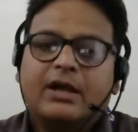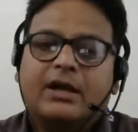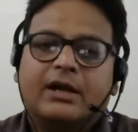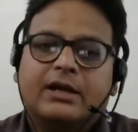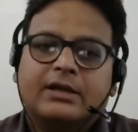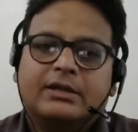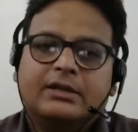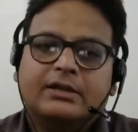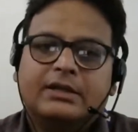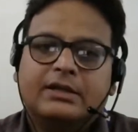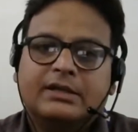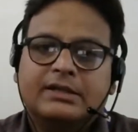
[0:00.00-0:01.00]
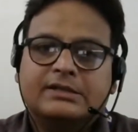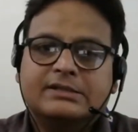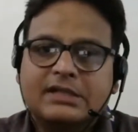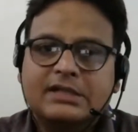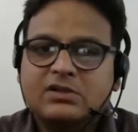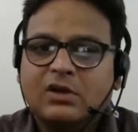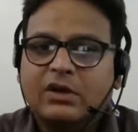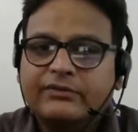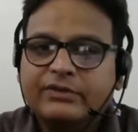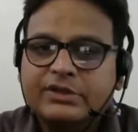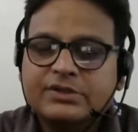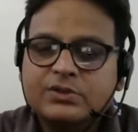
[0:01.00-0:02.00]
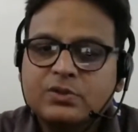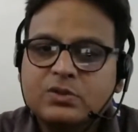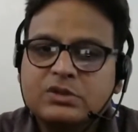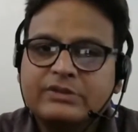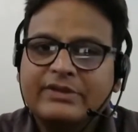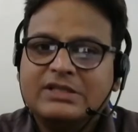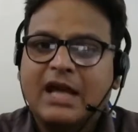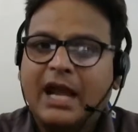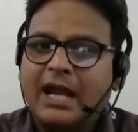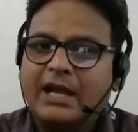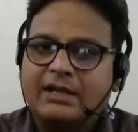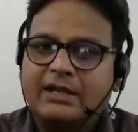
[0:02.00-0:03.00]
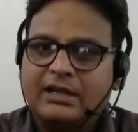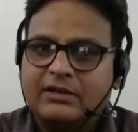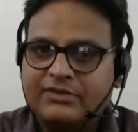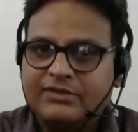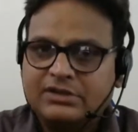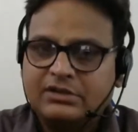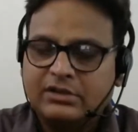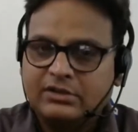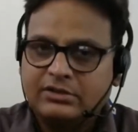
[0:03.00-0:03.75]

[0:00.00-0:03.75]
the results of the schools which had television,